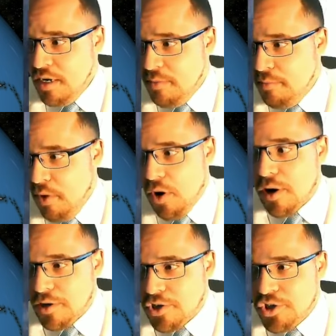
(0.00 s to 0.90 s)

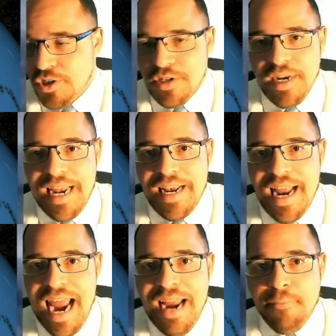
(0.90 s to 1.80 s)
March and
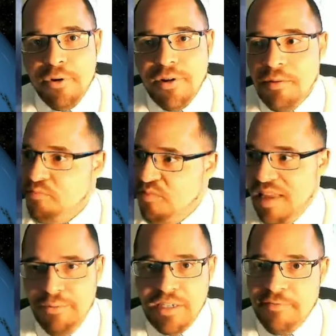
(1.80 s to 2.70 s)
April,
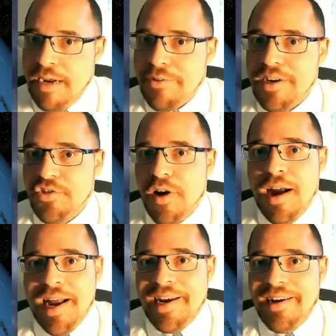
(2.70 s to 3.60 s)
it was very
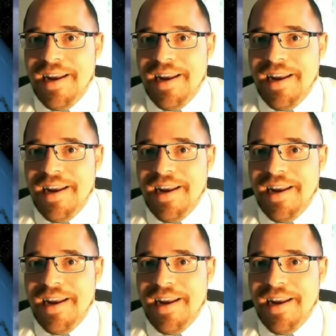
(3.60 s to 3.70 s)
dry.